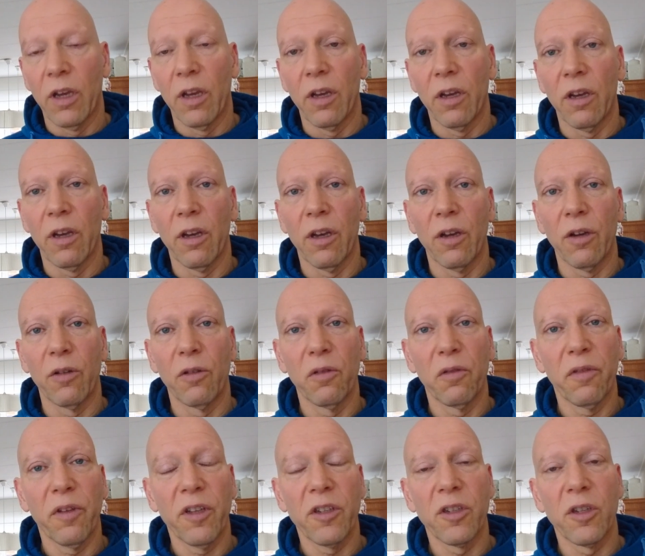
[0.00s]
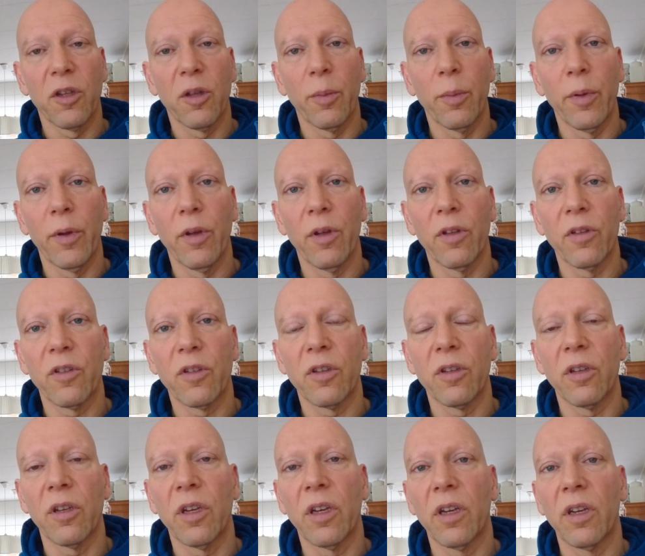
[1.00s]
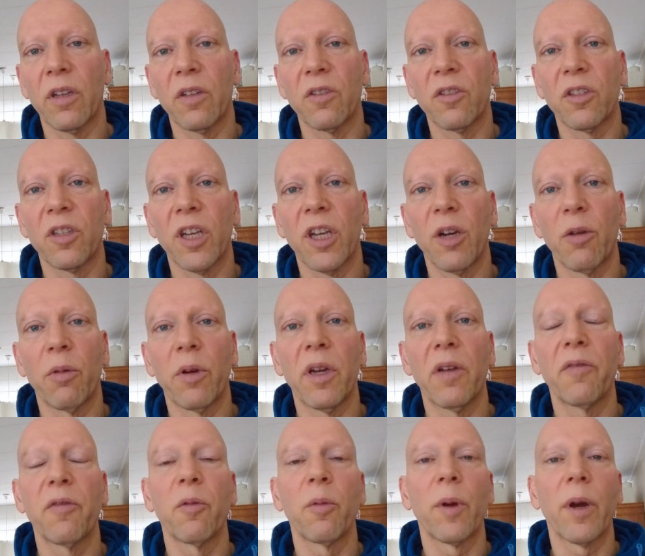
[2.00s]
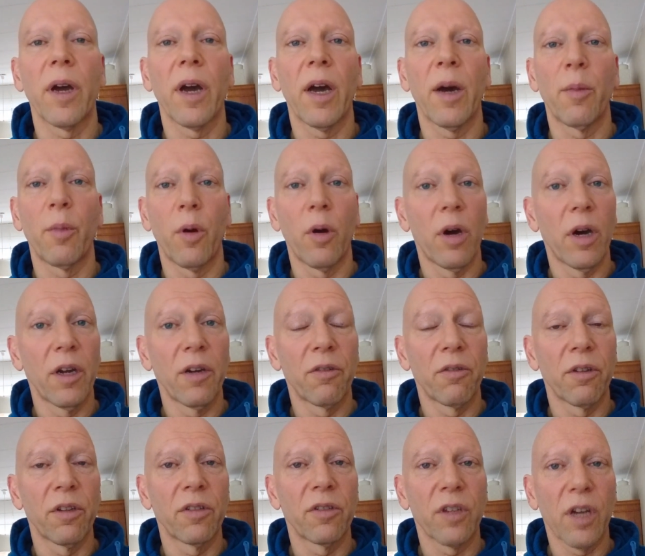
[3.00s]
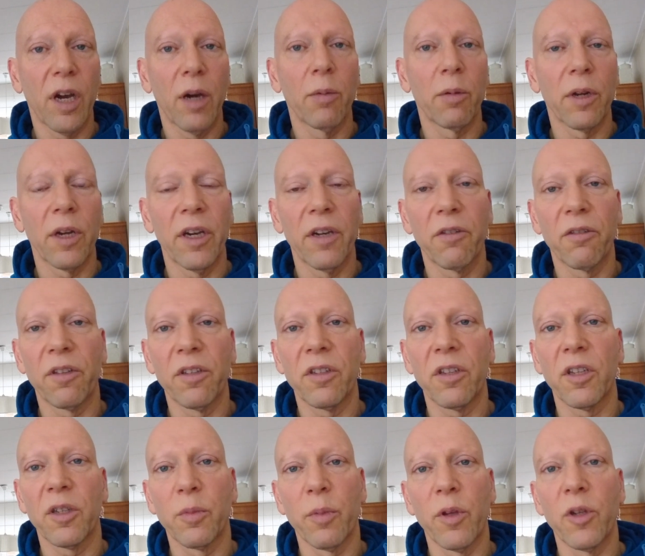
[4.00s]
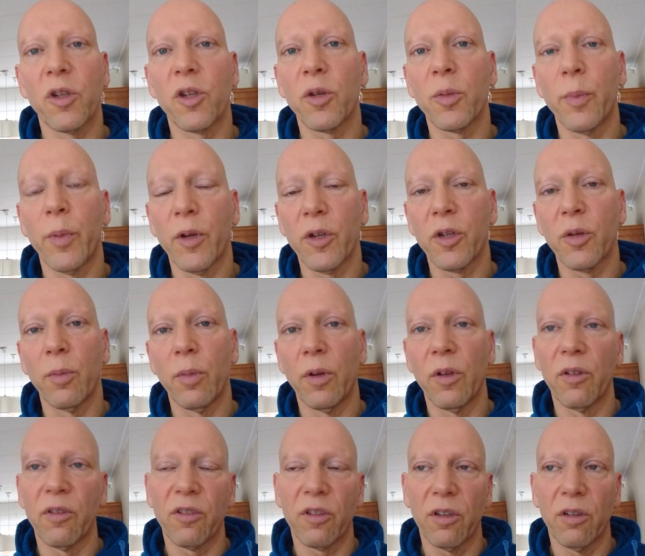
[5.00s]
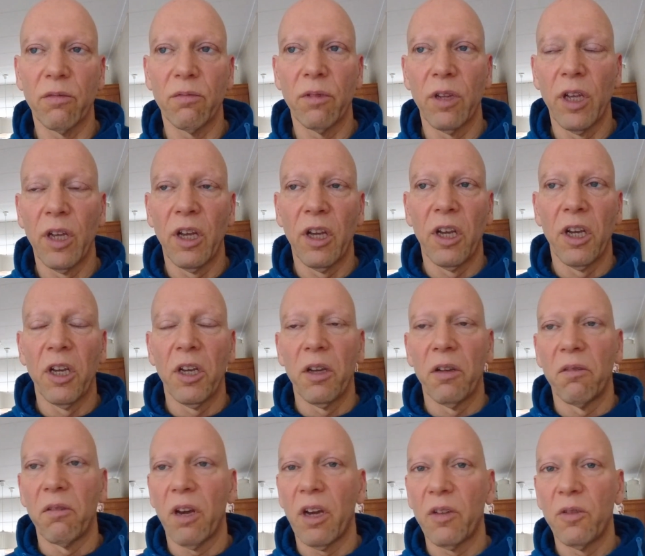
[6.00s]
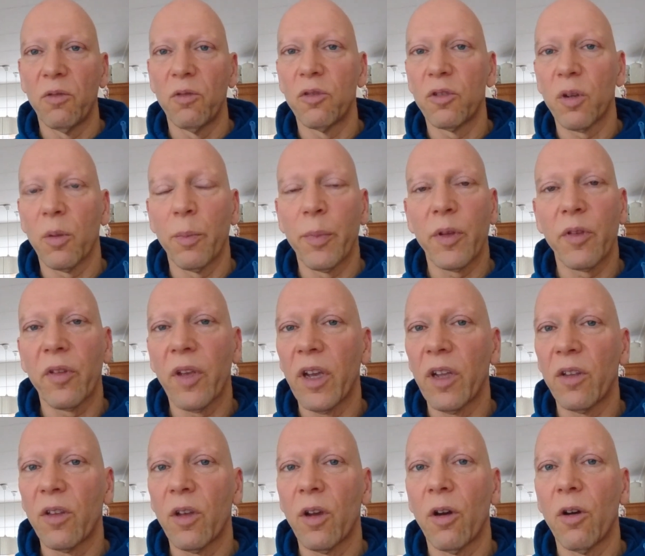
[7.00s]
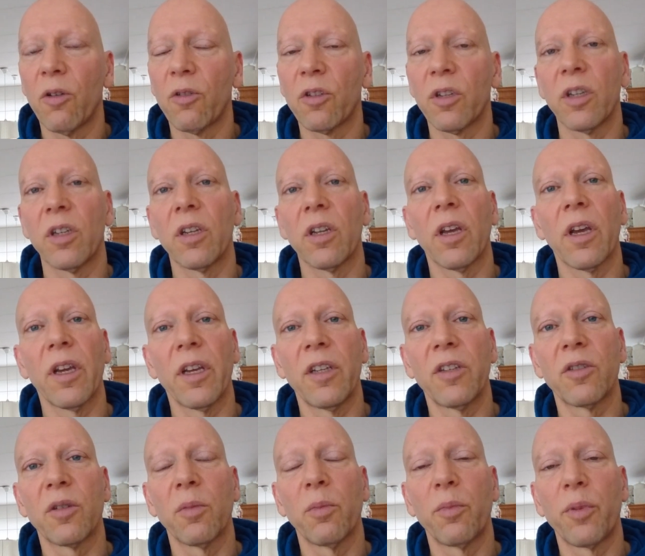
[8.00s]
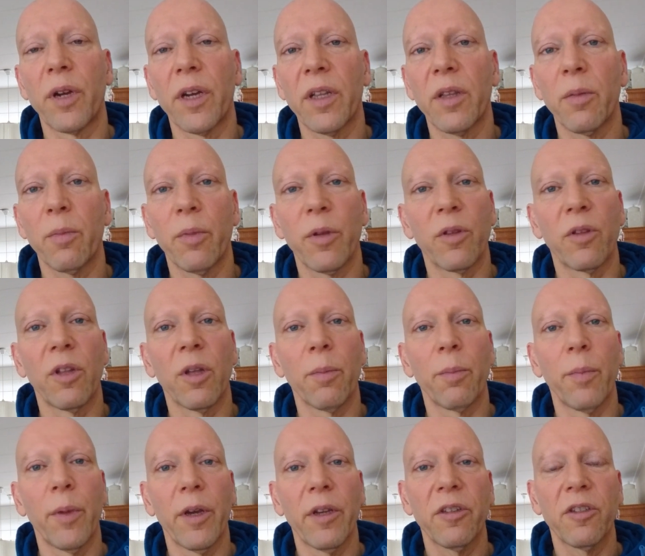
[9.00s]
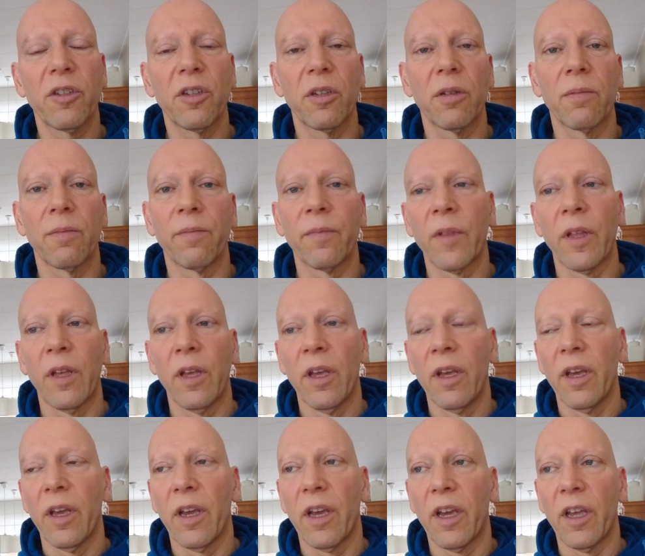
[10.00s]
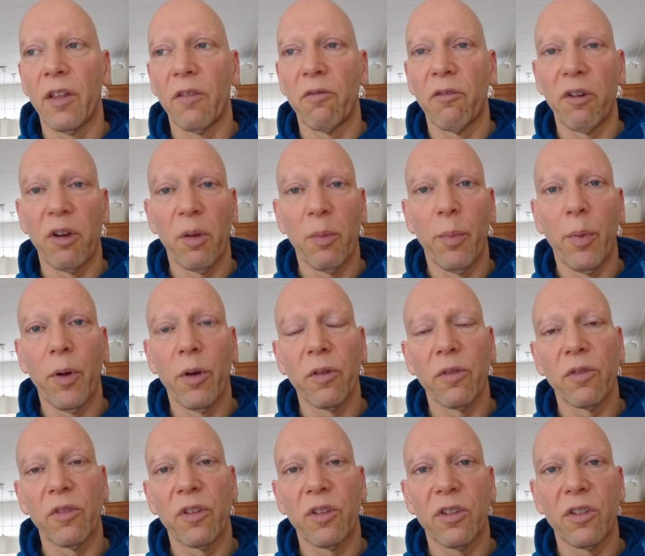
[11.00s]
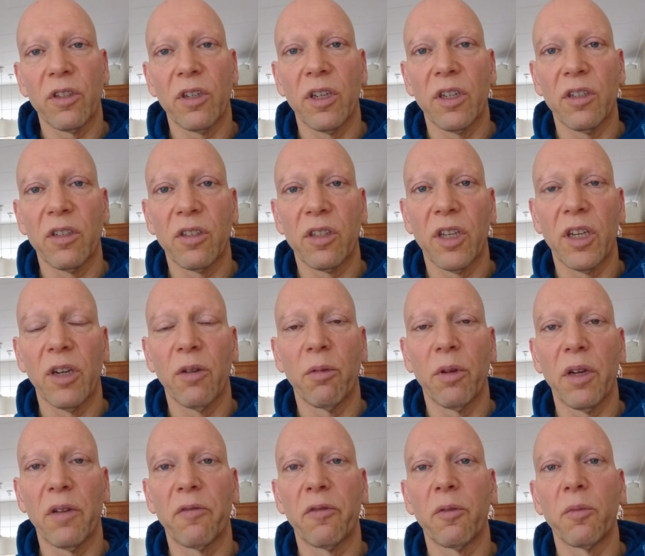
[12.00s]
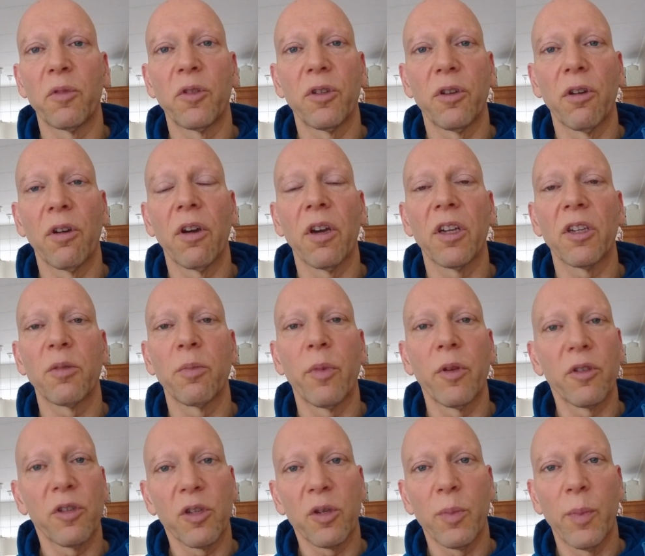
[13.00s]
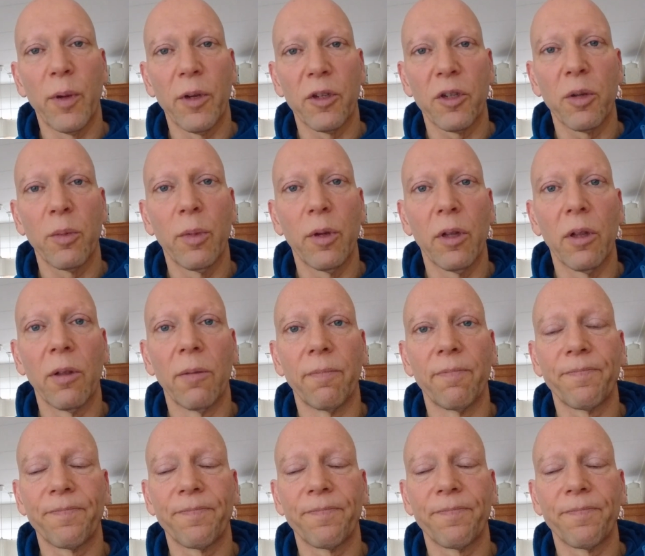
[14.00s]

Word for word: uh, good vegetables, and stay away from carbohydrates, carbohydrates as much as possible. So I do some potatoes and I eat some bread, but not much. And very important is I stay away from sugar as much as possible.